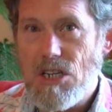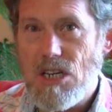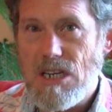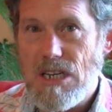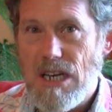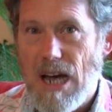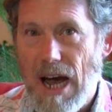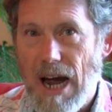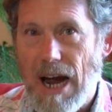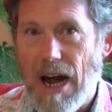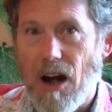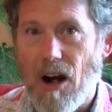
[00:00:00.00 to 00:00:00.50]
to
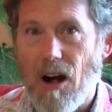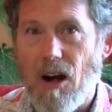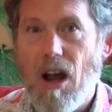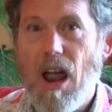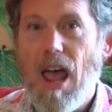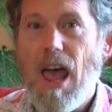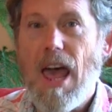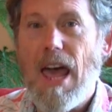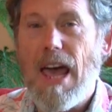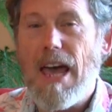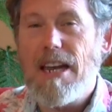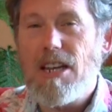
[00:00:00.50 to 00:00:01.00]
Tyre
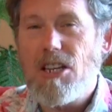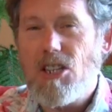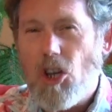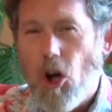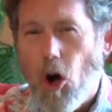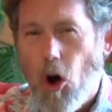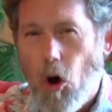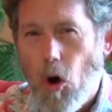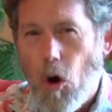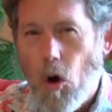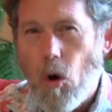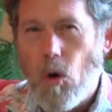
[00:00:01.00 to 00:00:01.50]
and
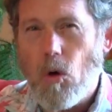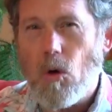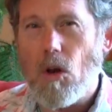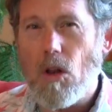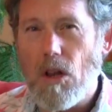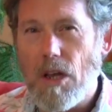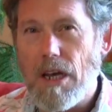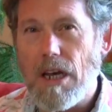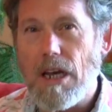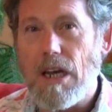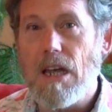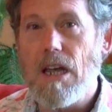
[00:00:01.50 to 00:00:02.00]

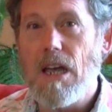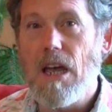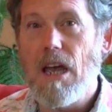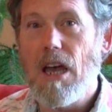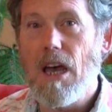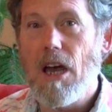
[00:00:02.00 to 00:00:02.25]
totally